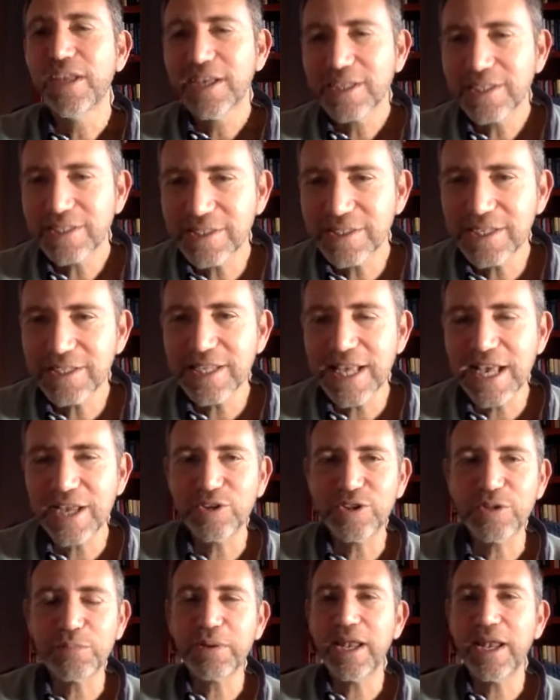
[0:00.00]
Sit down
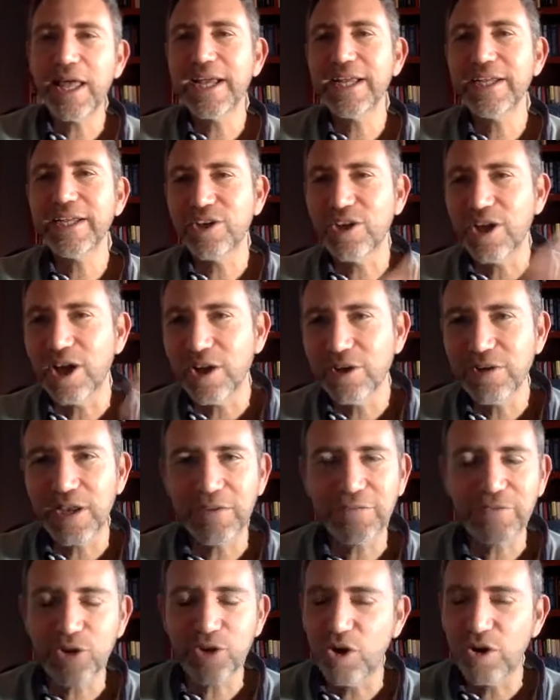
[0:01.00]
on the plane,
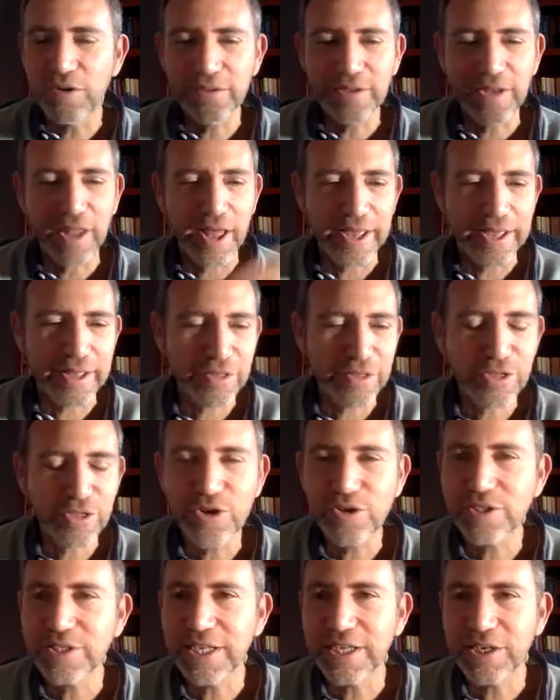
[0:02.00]
I've got like
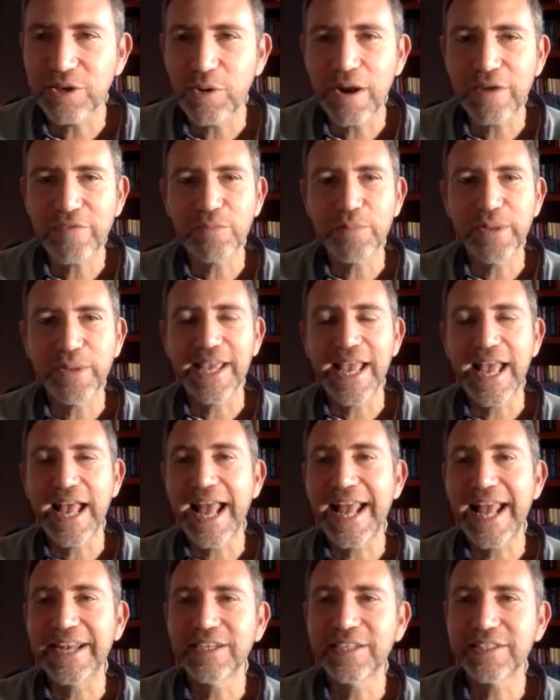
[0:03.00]
13 or however many
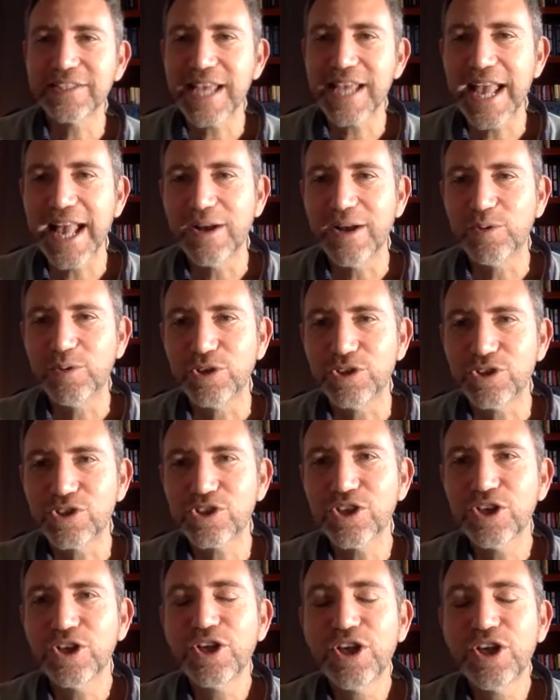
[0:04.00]
endless
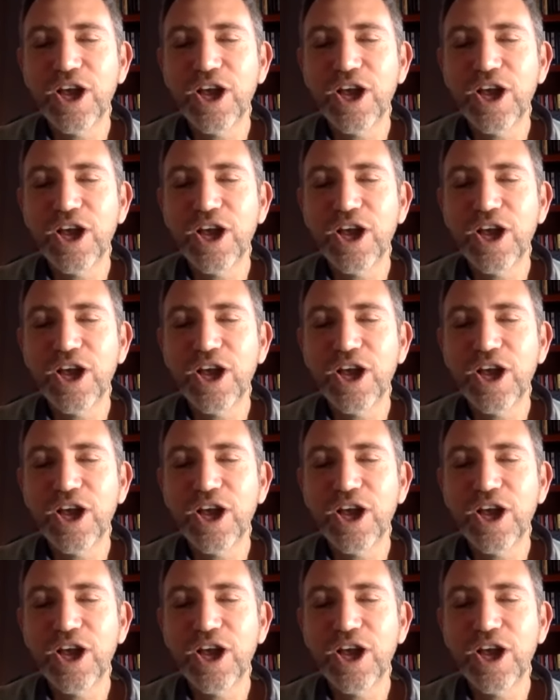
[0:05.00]
hours